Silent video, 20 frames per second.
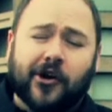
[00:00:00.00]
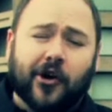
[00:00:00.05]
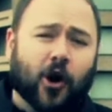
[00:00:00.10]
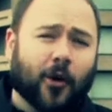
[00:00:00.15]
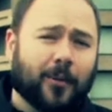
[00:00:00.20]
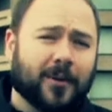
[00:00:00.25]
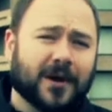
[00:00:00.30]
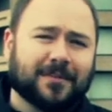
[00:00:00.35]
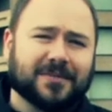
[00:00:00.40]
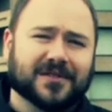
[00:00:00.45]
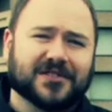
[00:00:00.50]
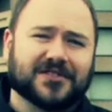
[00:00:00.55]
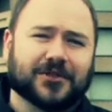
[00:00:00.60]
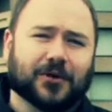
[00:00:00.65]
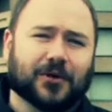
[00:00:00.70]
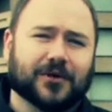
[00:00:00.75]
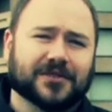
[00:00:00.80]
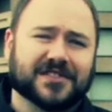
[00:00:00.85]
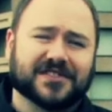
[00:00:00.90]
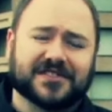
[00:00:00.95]
open up its
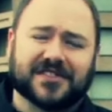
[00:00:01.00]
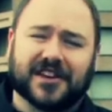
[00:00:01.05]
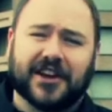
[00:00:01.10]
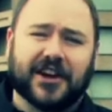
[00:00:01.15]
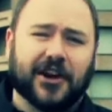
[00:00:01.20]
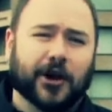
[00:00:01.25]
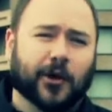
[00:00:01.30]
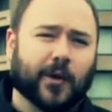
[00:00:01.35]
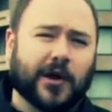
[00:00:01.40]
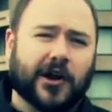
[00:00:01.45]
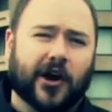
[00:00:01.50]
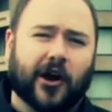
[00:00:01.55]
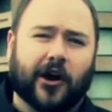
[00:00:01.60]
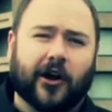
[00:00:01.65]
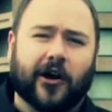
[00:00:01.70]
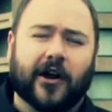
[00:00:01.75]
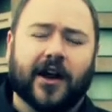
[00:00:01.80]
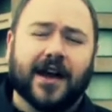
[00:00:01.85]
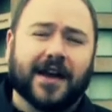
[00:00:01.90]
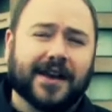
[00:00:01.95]
doors and say, here we
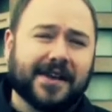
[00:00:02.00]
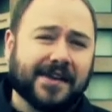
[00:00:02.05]
are,